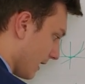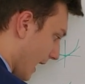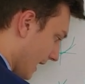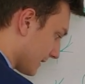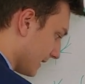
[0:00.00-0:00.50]

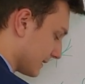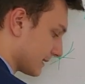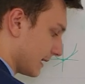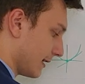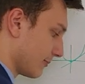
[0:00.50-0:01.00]
at that
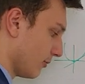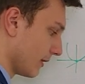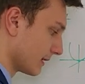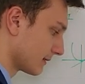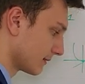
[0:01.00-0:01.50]
desired point.